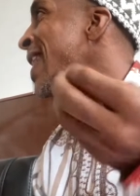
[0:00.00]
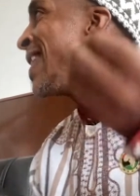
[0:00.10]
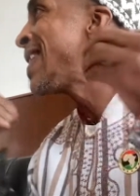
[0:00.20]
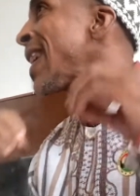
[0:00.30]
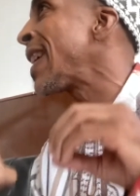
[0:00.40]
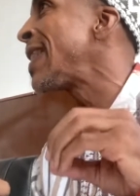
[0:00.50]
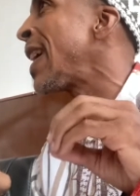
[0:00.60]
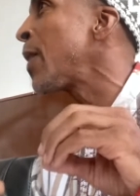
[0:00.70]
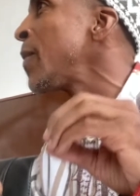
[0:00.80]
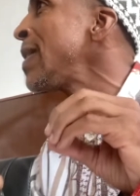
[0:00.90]
inside
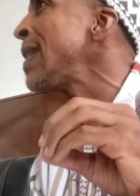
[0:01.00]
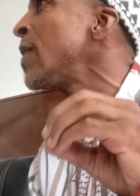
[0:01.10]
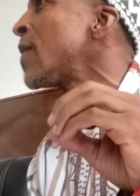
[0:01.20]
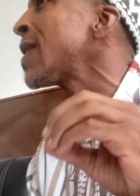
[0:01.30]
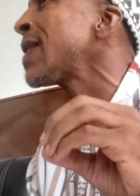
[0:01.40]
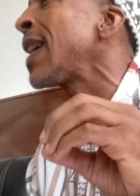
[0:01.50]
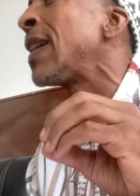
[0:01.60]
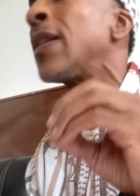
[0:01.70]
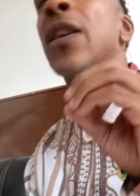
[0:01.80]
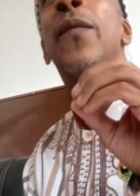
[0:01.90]
every single cell